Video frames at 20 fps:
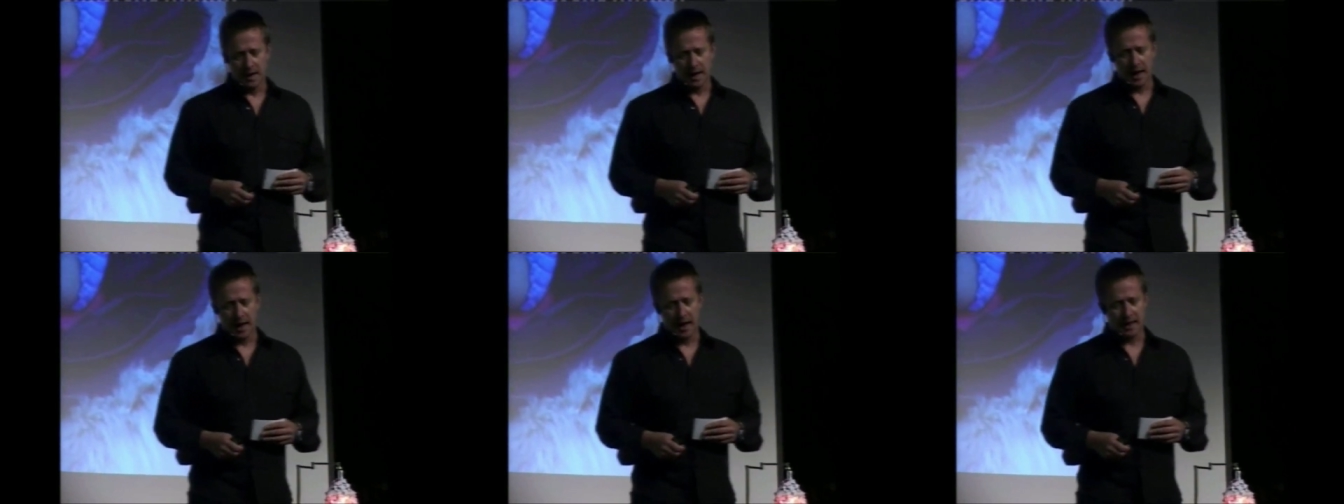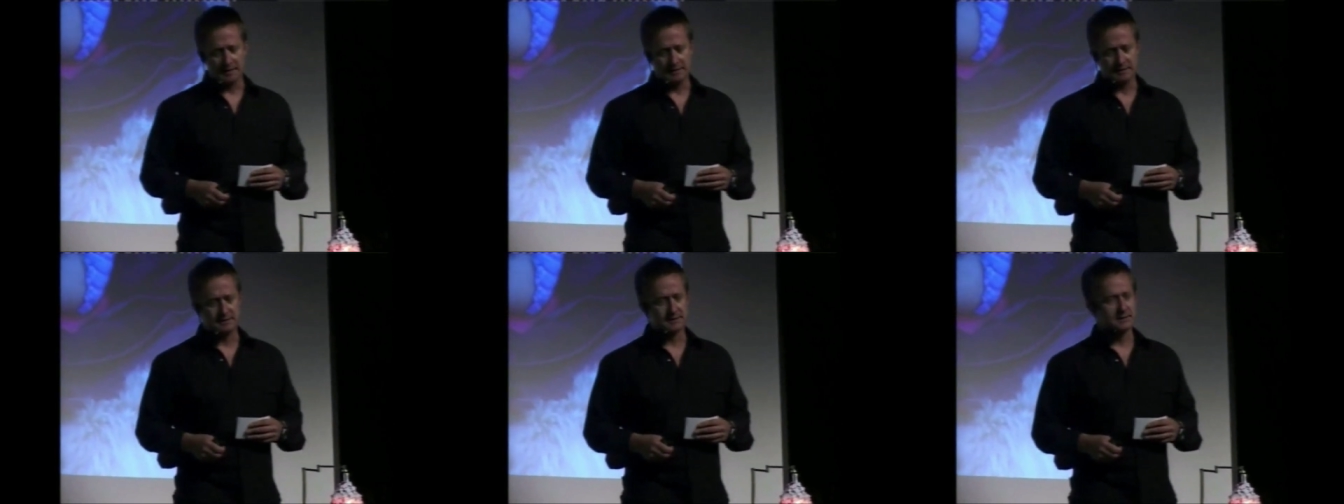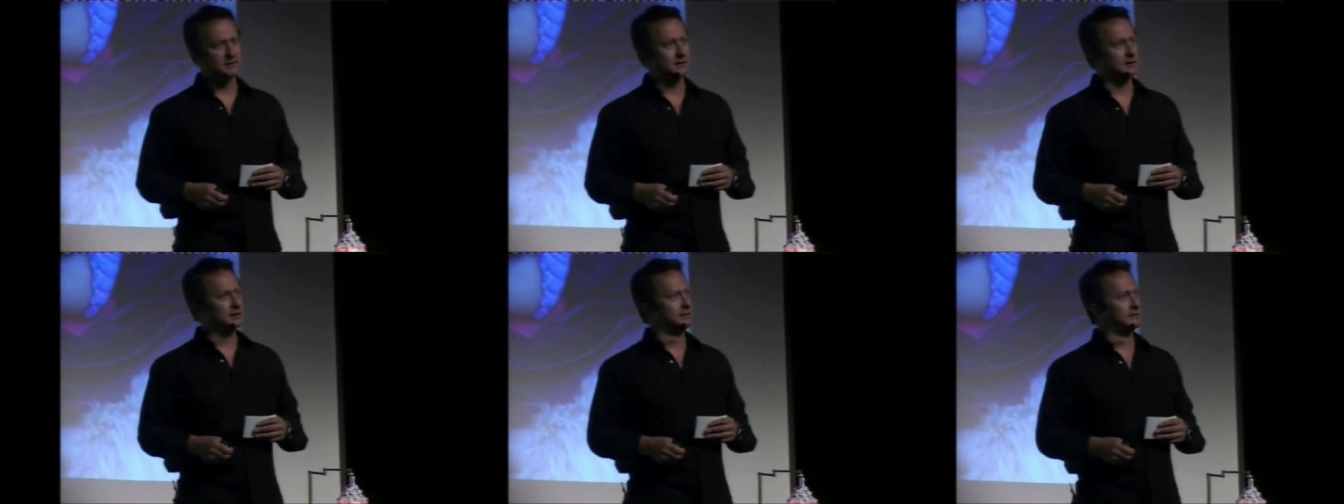and
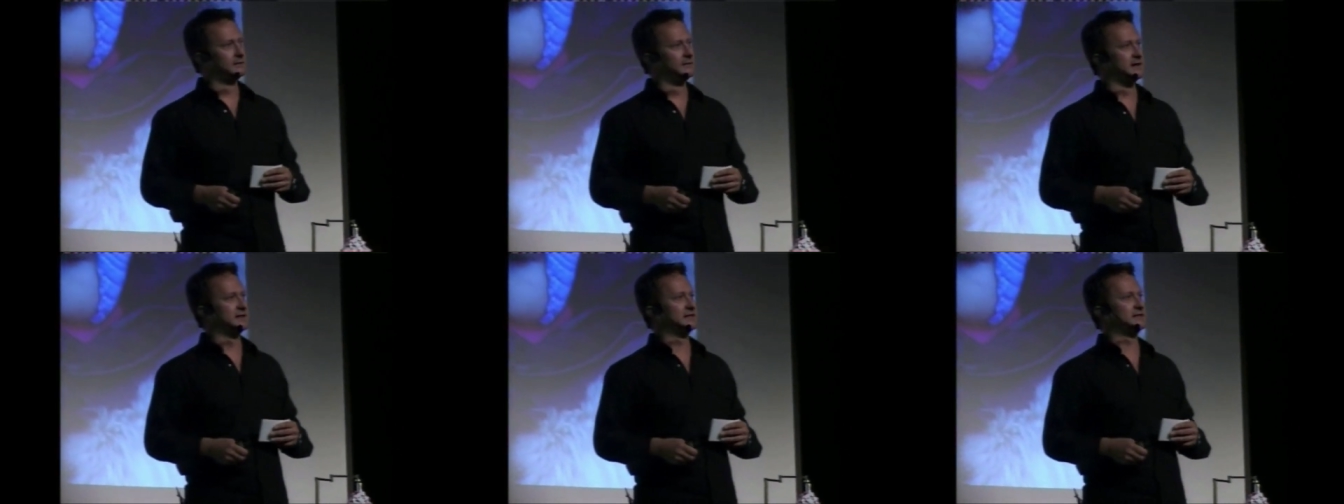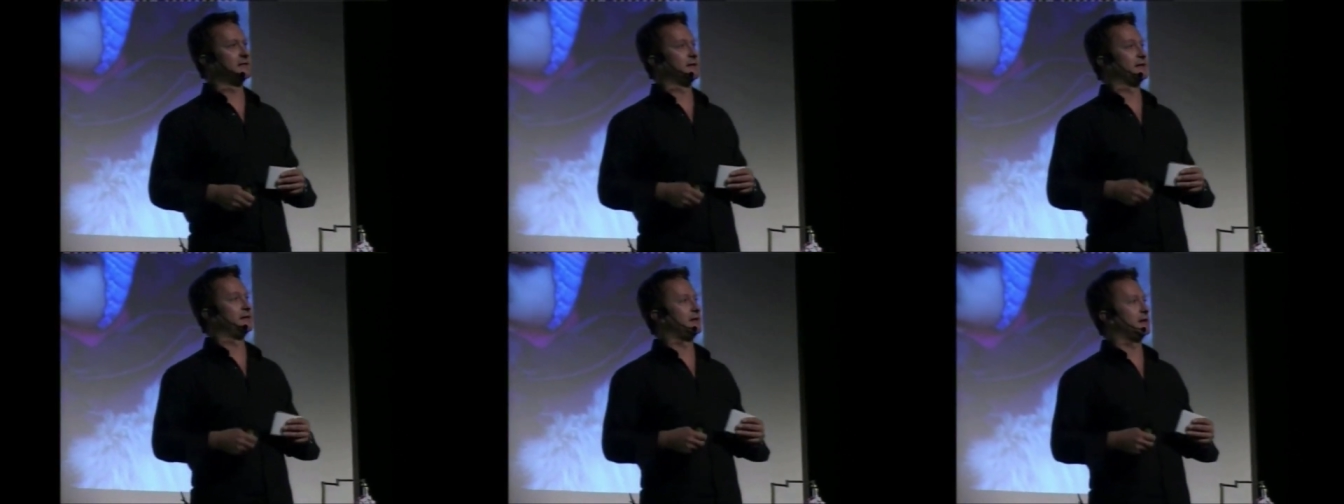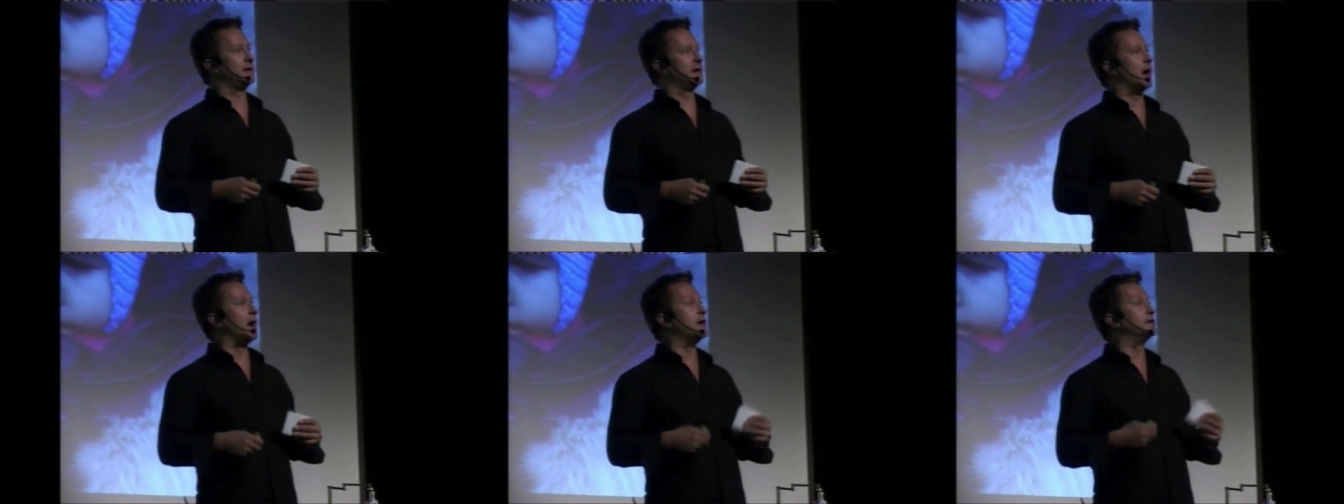
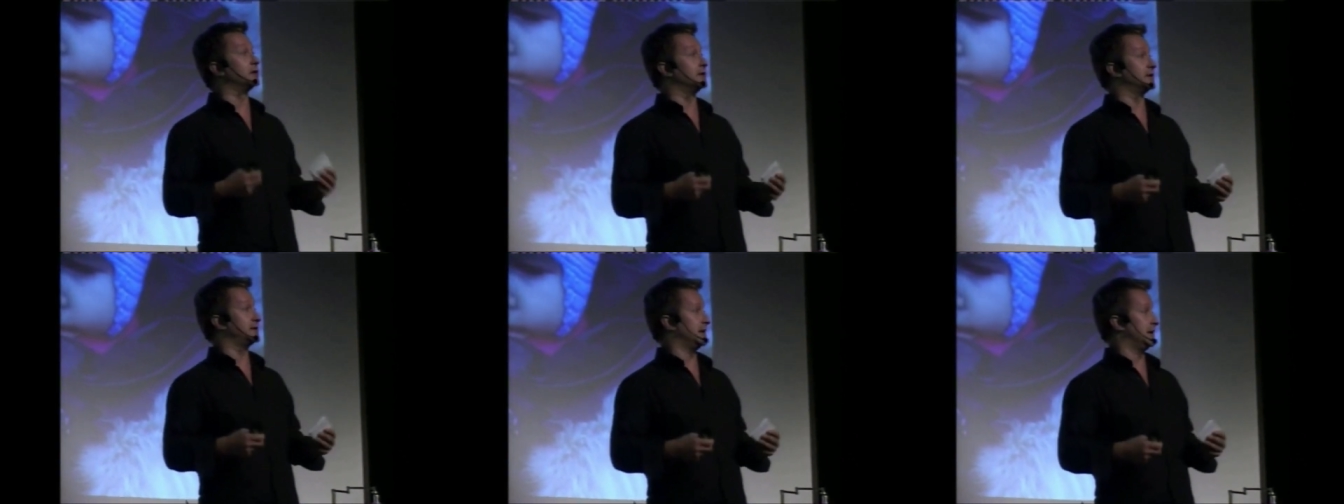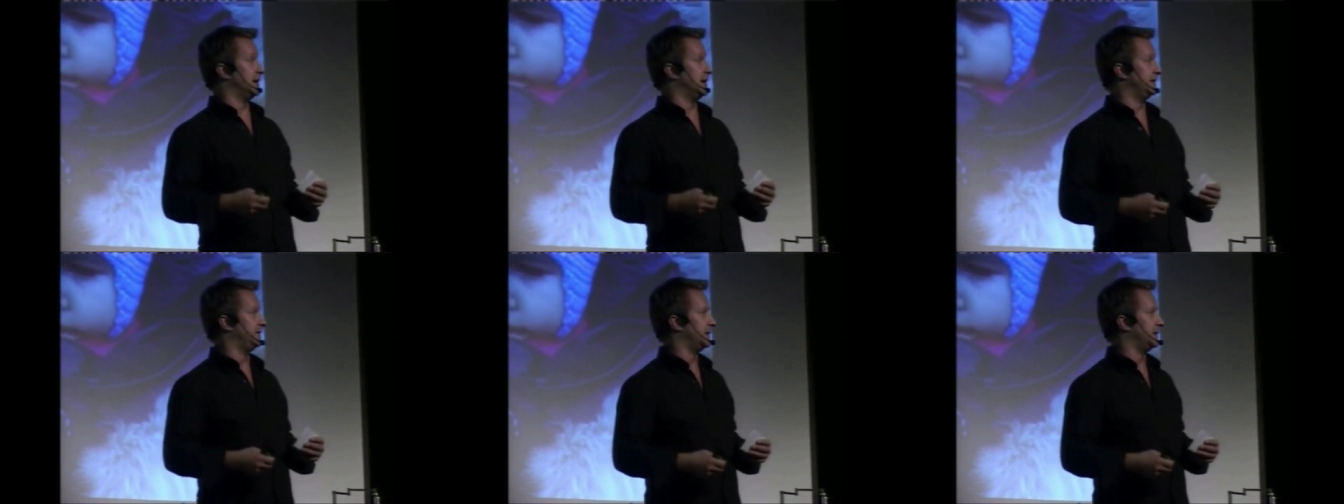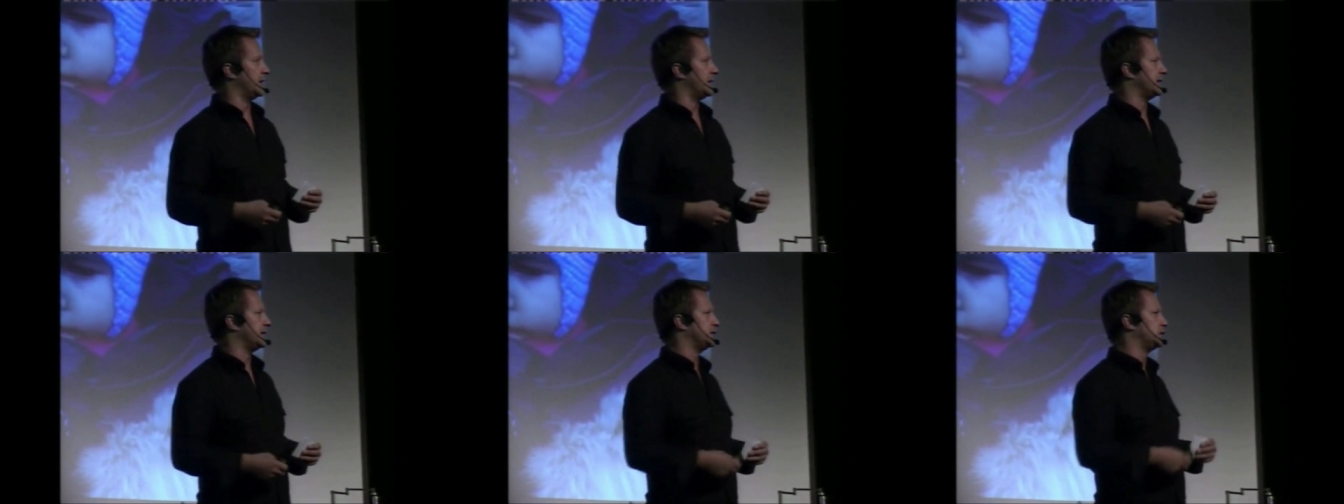visited the hunters that live there.